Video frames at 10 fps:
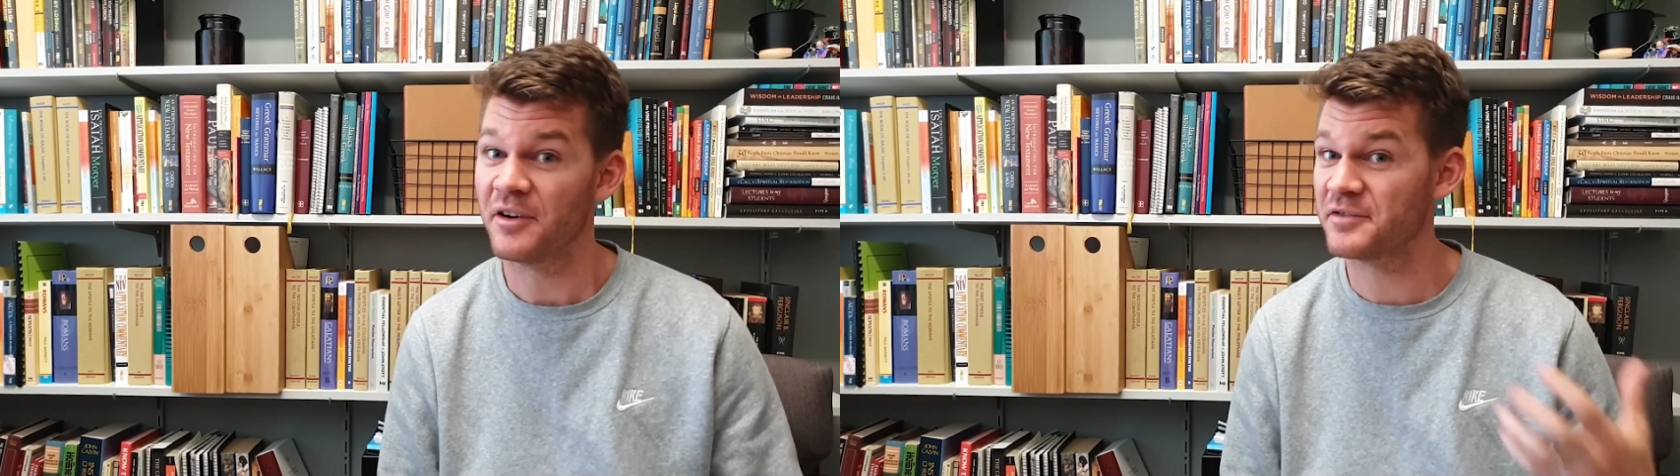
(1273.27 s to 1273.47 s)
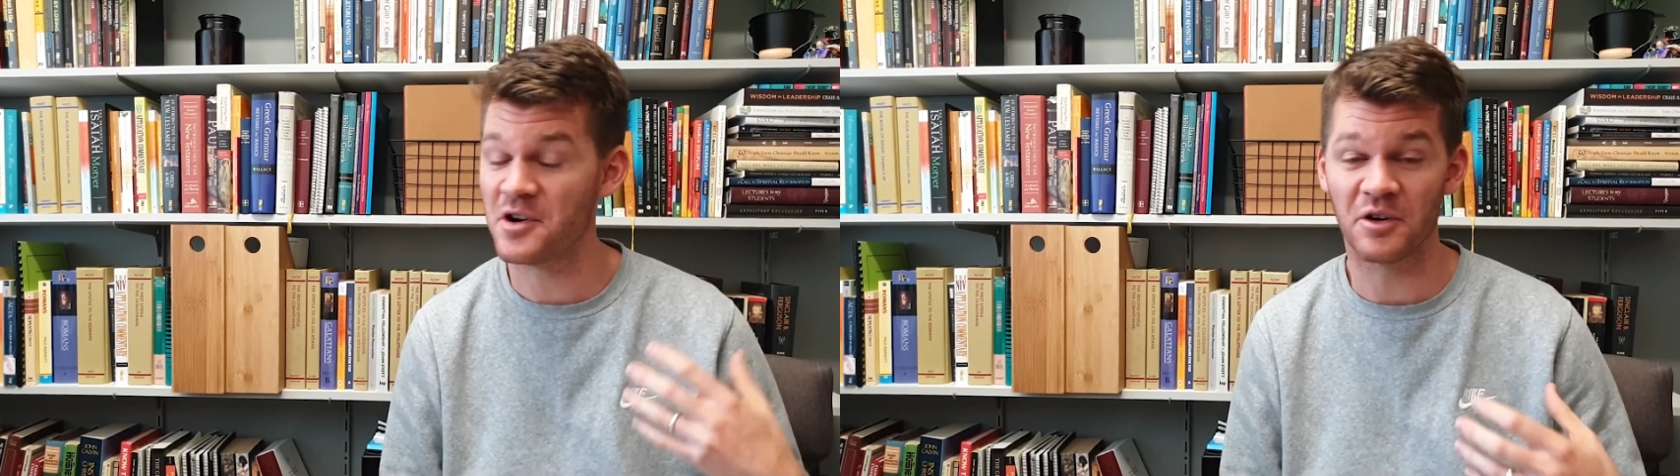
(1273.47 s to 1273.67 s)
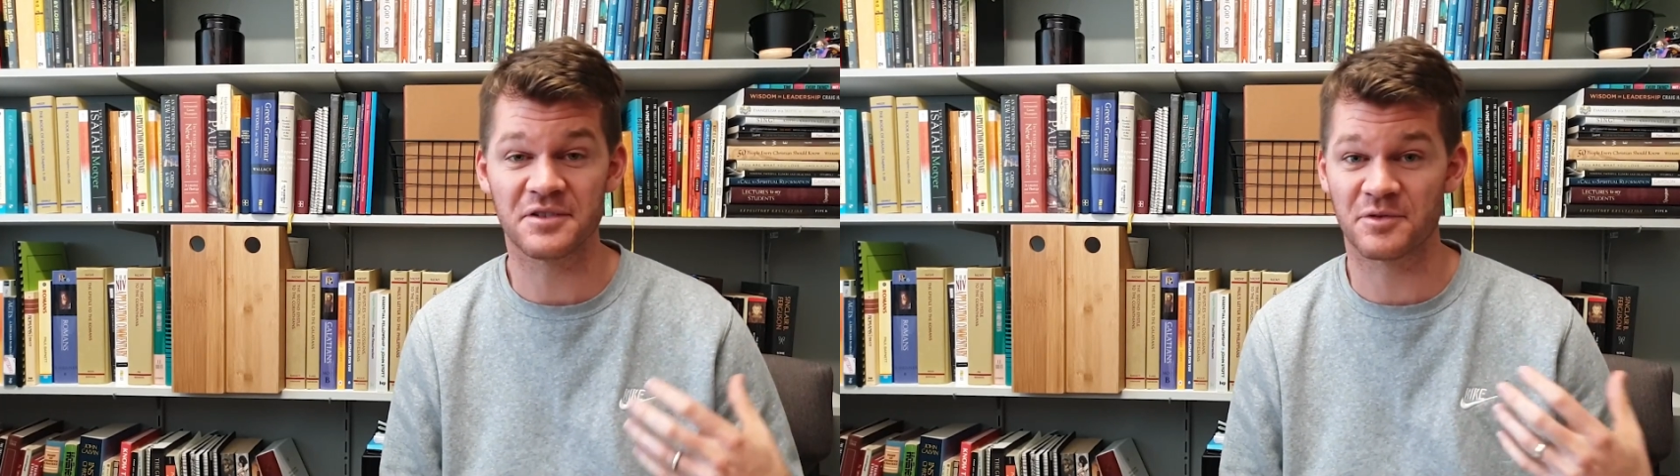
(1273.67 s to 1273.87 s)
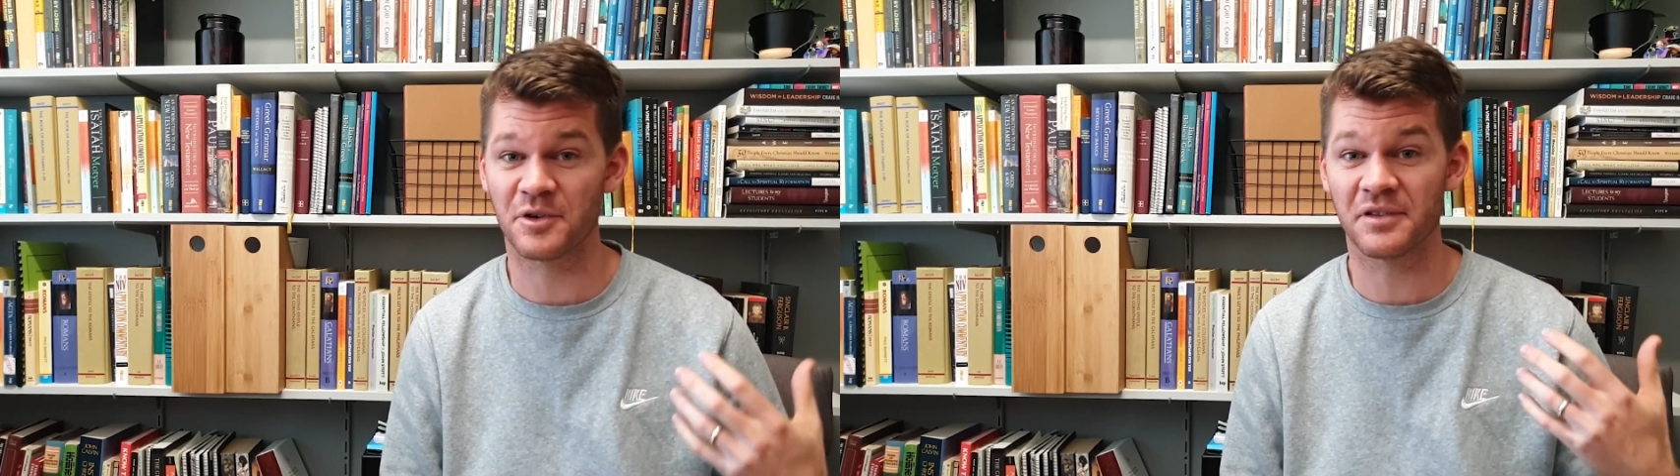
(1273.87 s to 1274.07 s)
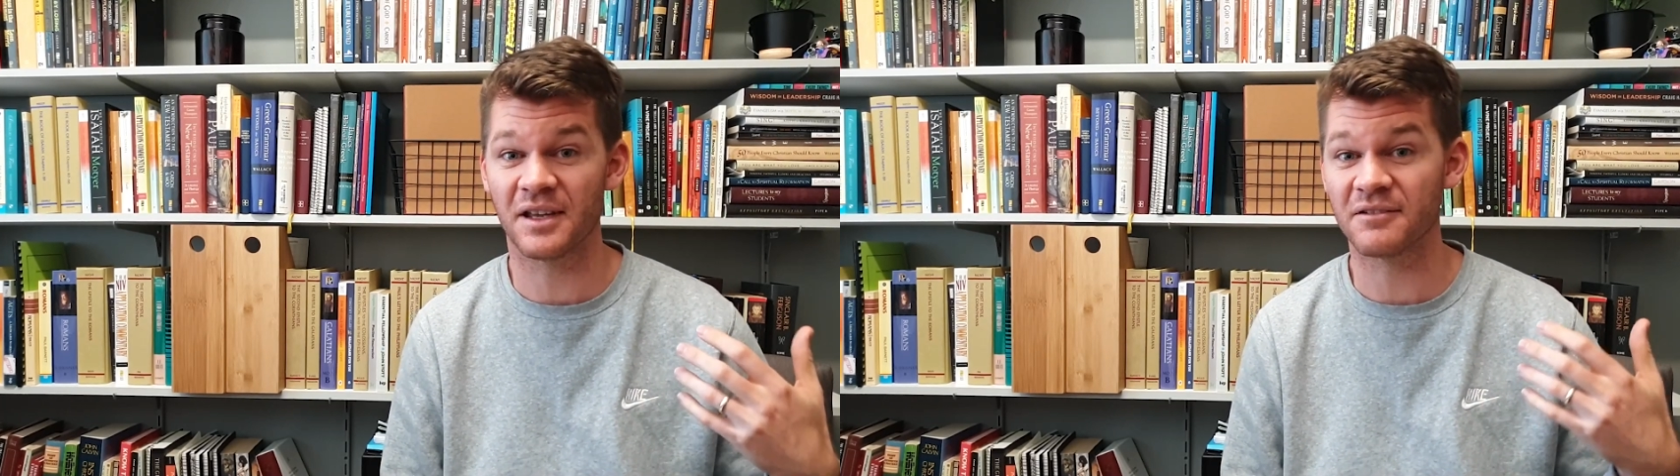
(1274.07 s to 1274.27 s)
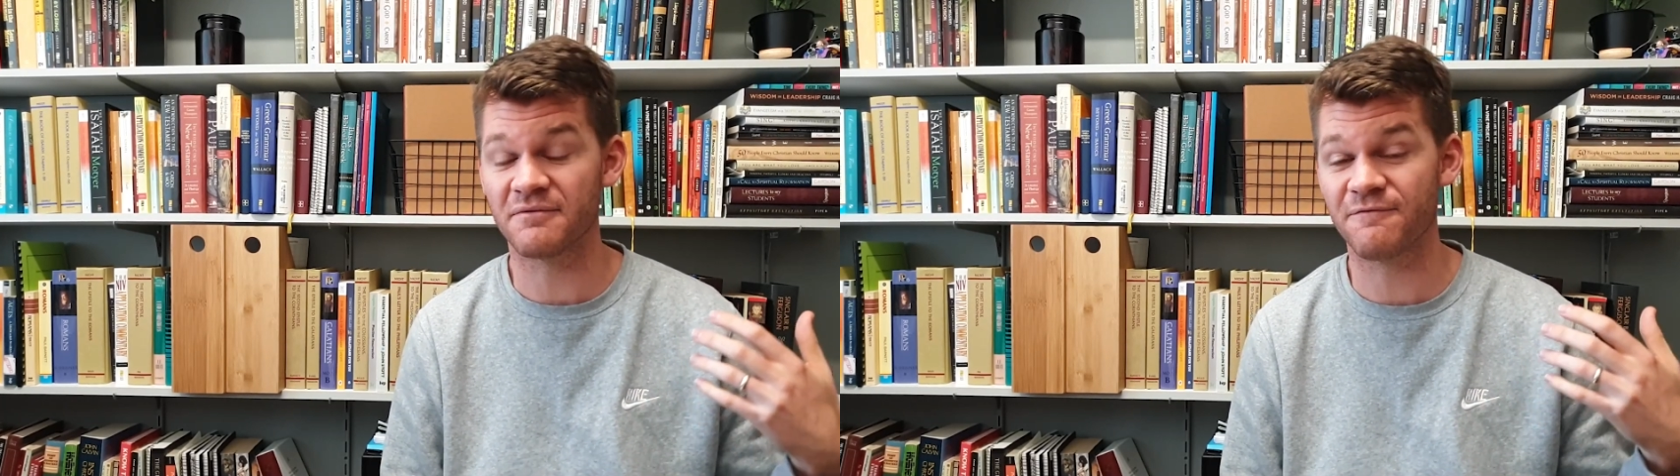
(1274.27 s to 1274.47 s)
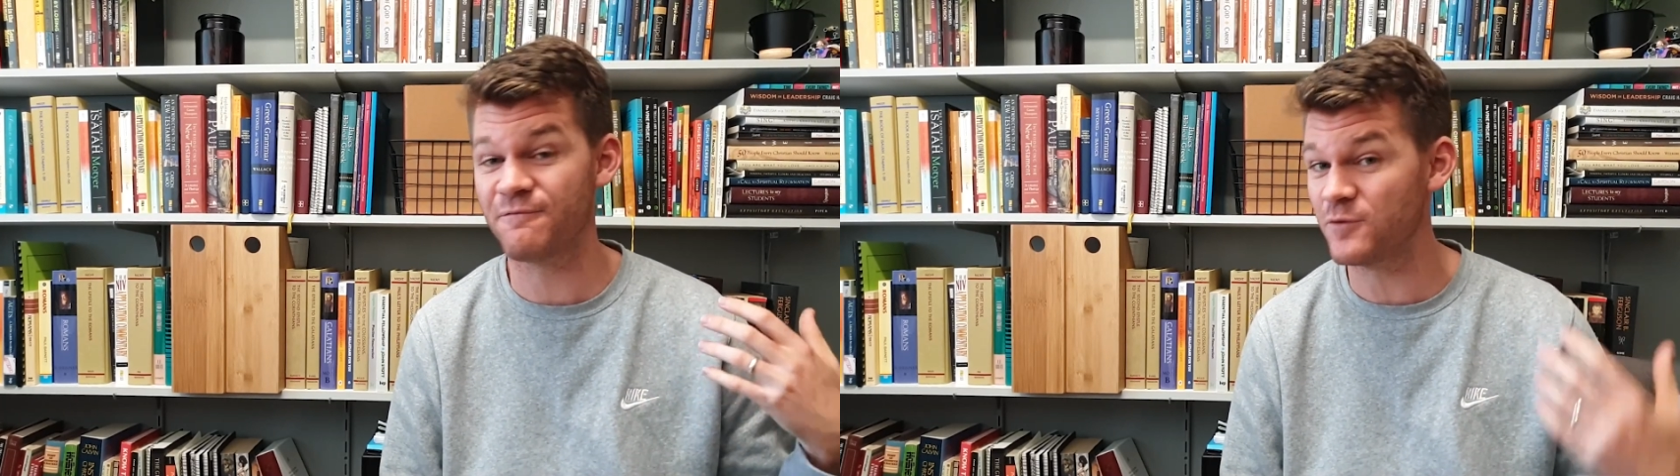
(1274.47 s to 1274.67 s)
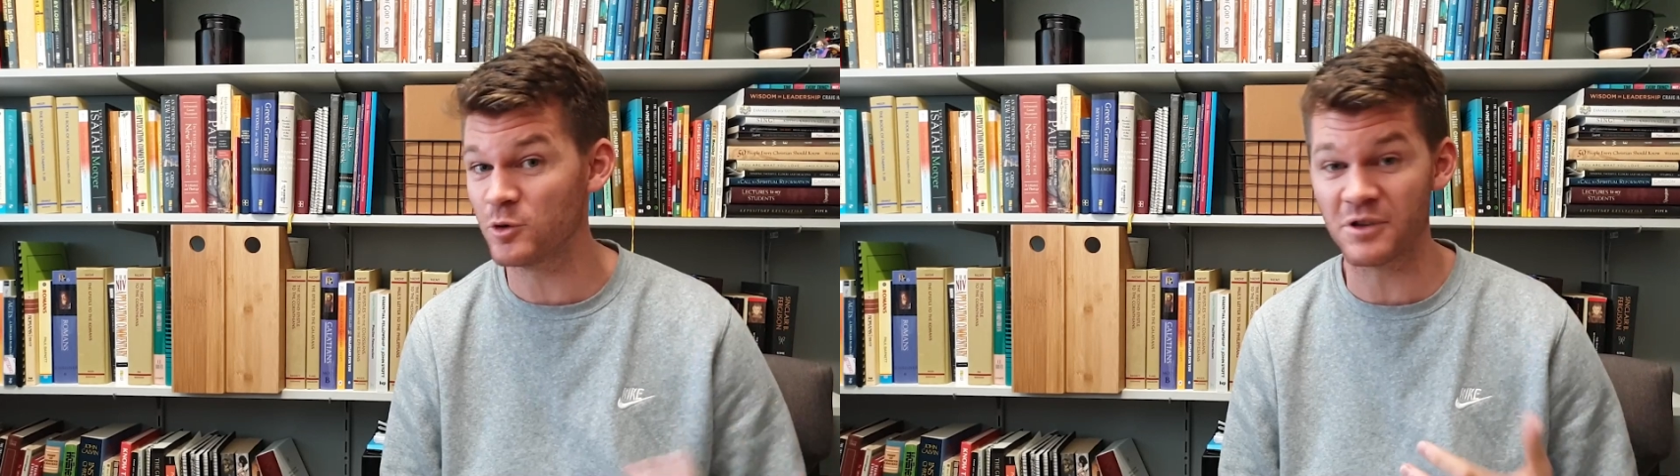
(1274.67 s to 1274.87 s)
of God's wrath in
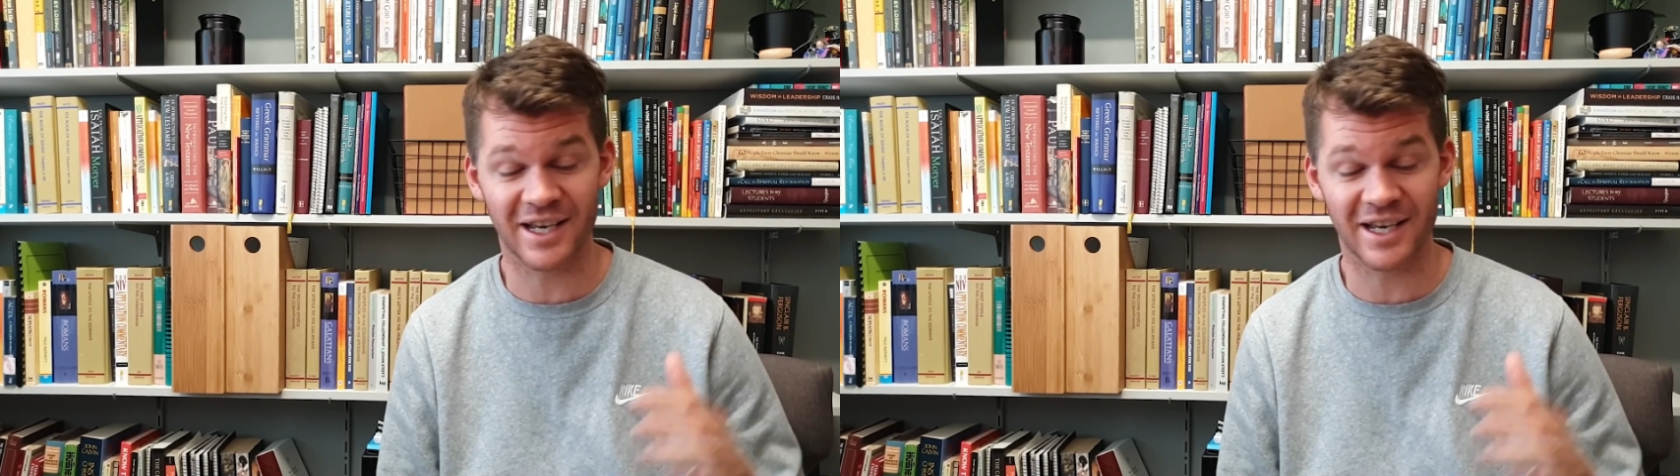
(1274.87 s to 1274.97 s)
full,